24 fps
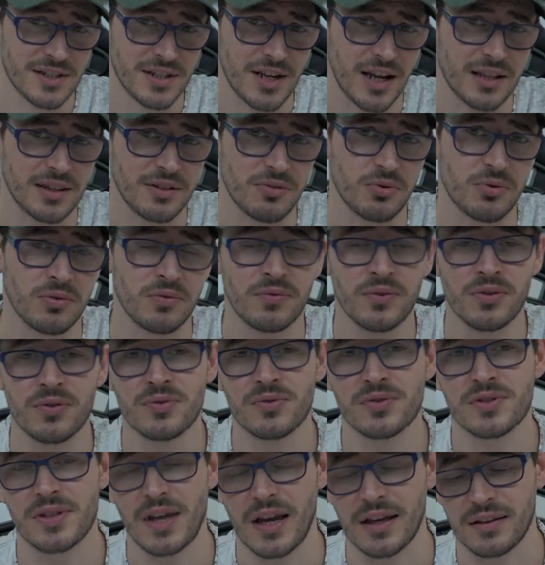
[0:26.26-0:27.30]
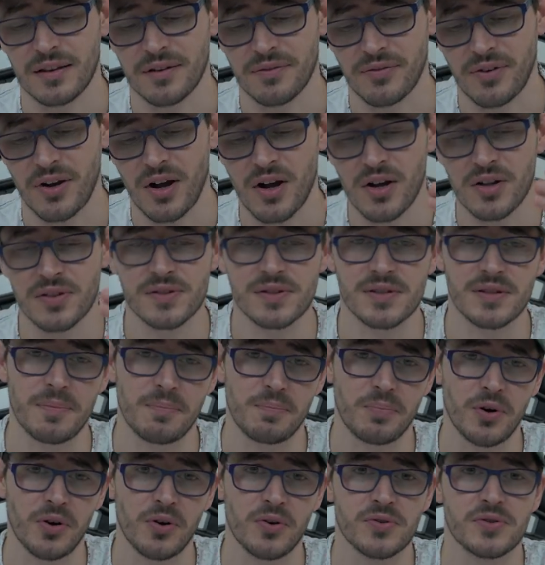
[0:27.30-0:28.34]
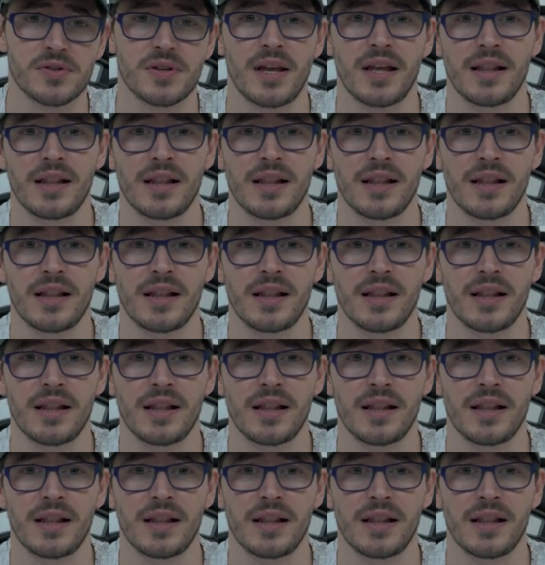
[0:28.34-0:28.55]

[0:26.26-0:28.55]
check the review, check the cons, the pros,